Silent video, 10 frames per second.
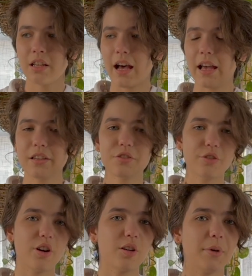I could
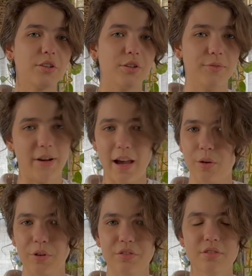talk about her for
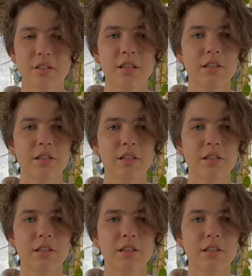hours.